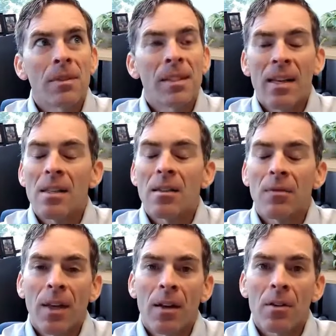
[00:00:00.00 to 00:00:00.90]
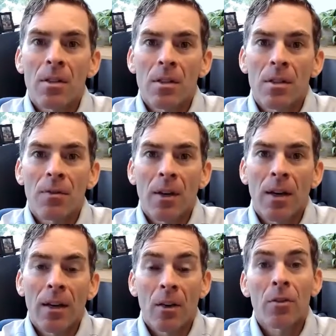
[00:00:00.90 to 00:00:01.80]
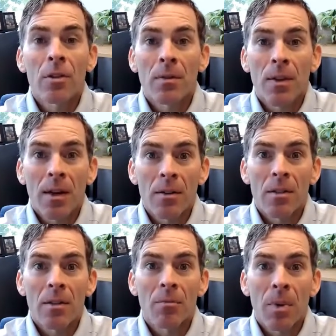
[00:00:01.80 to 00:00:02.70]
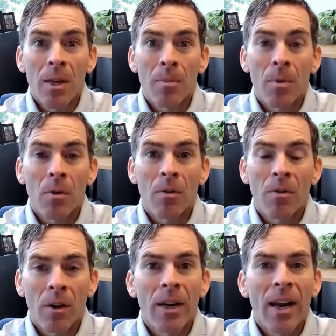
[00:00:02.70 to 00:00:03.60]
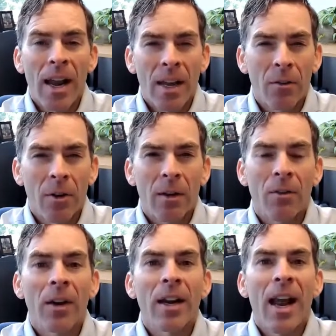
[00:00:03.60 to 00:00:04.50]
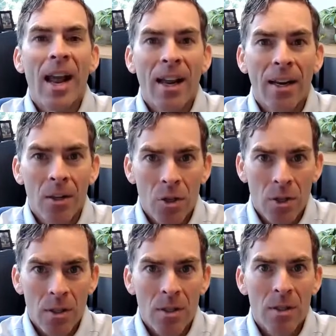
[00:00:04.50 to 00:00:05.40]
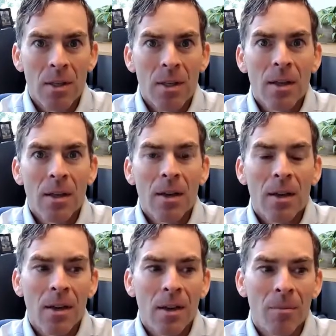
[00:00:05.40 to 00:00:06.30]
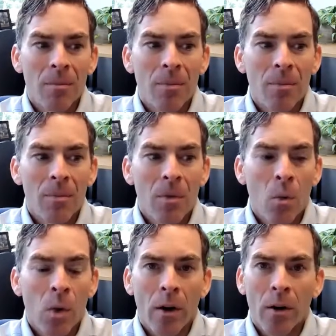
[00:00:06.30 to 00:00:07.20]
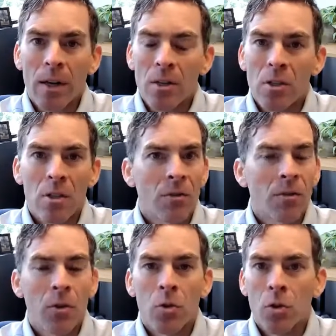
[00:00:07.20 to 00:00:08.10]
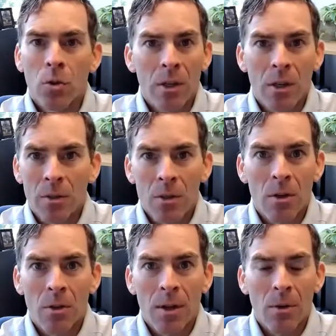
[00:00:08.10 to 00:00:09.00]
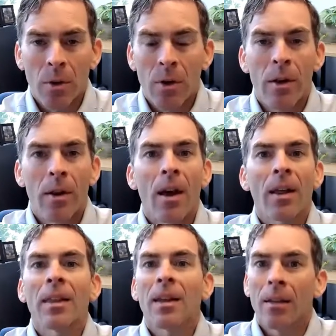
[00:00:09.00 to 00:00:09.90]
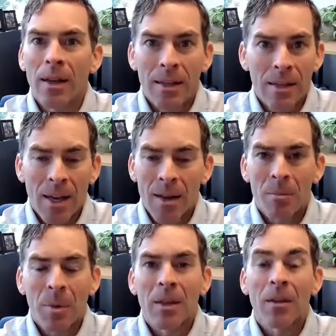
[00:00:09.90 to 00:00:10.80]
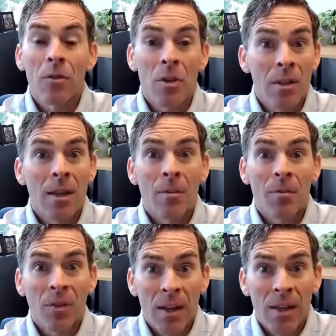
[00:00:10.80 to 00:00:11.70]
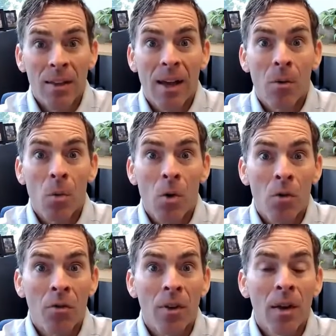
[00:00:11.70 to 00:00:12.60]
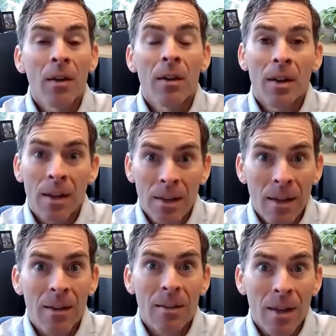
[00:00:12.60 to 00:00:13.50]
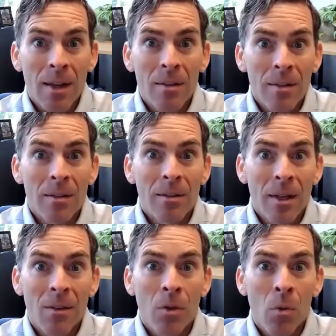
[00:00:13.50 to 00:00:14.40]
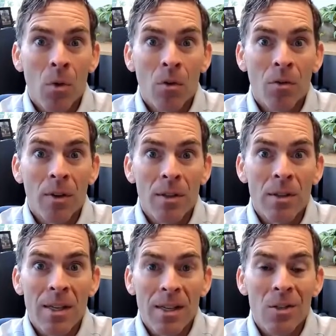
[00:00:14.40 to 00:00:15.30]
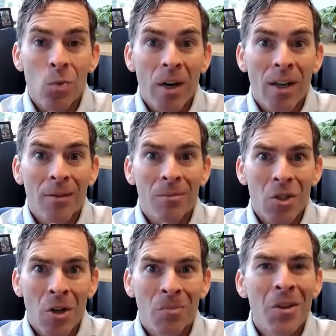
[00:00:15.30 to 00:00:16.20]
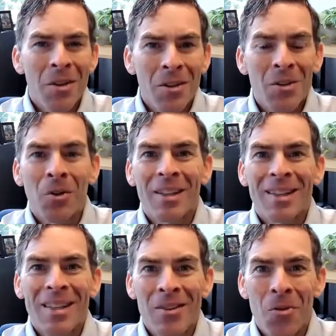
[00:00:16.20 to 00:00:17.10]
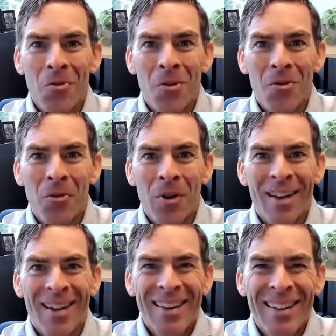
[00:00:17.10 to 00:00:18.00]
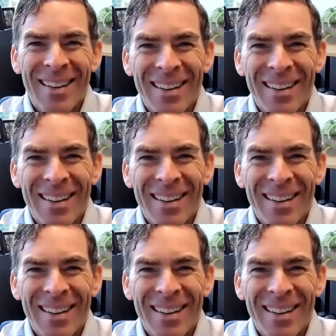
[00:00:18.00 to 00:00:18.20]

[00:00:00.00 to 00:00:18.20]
tens of thousands, if not hundreds of thousands of people very angry and very anxious, whereas just a few short years ago, they were nothing like that. But they've just kept feeding that wolf, and that evil wolf is winning. So don't let the evil wolf win.